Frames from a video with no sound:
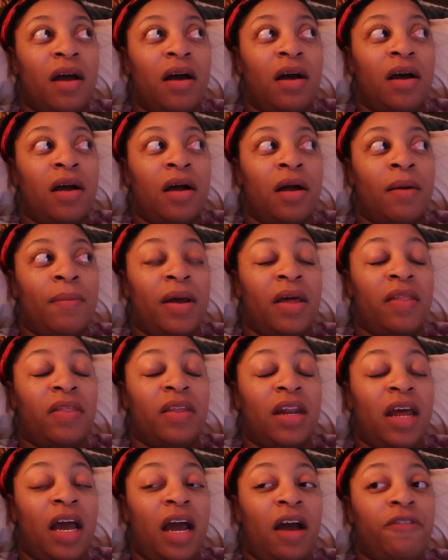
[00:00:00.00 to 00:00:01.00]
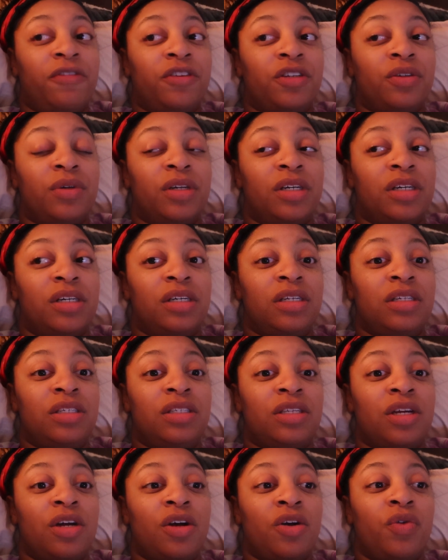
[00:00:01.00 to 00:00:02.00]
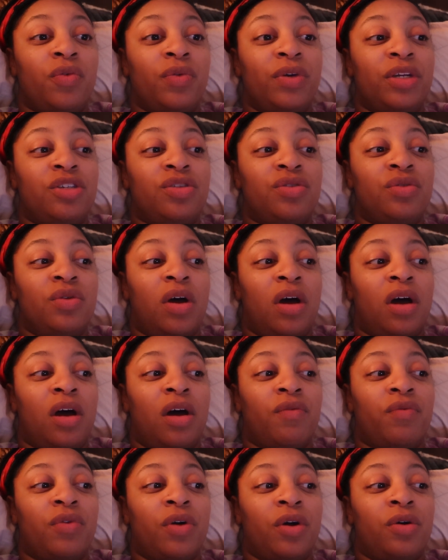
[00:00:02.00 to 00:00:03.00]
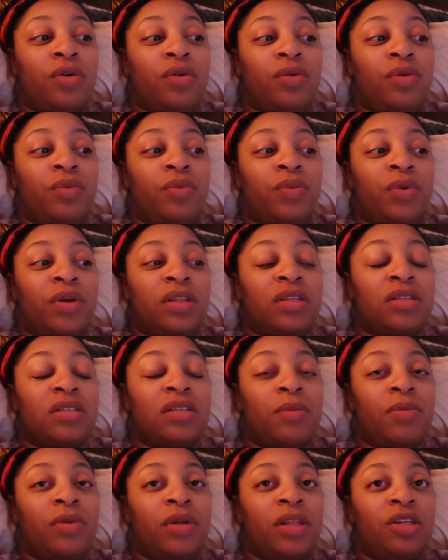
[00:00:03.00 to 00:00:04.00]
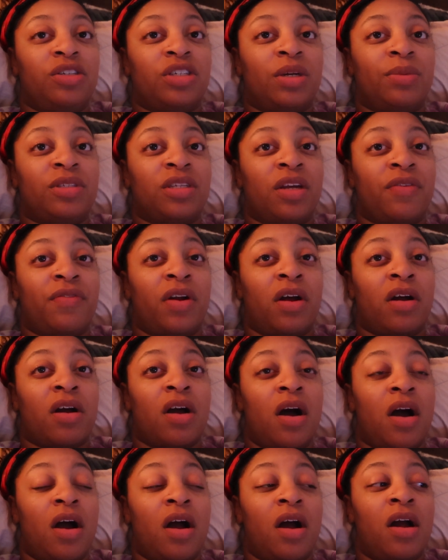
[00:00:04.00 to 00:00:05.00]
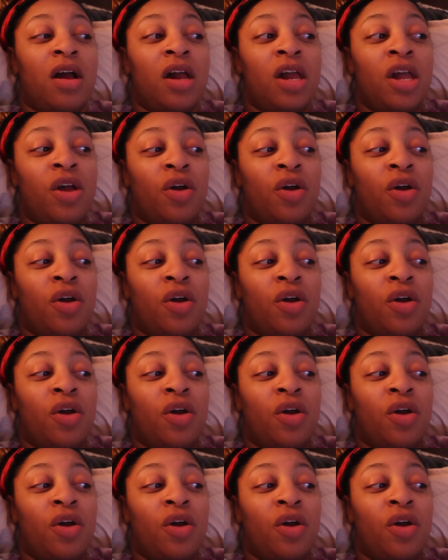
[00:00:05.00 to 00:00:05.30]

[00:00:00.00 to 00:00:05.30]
um, and then afterwards, we uh, rode with someone. They dropped us off at our car.